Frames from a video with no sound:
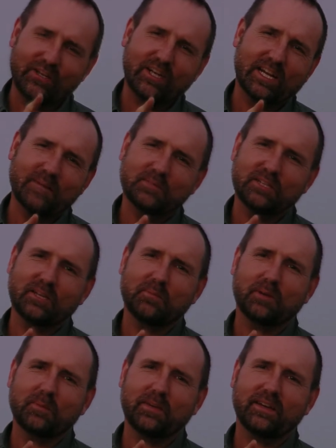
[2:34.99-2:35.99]
you come to
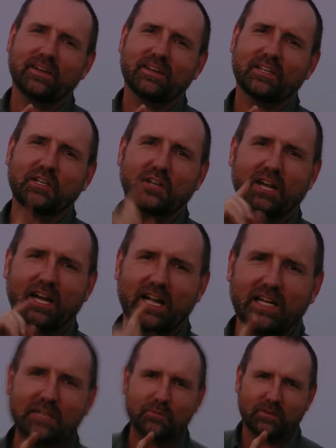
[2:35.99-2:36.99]
Namibia, you're going to
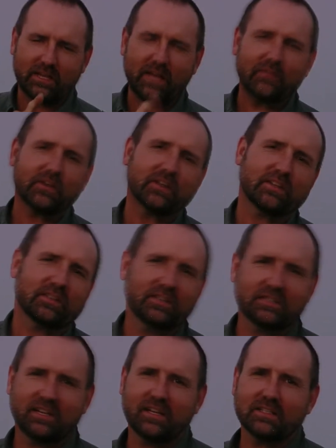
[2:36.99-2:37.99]
hunt with Africa
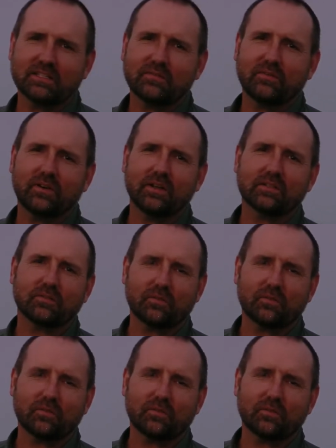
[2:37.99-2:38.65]
Thirstland Safaris,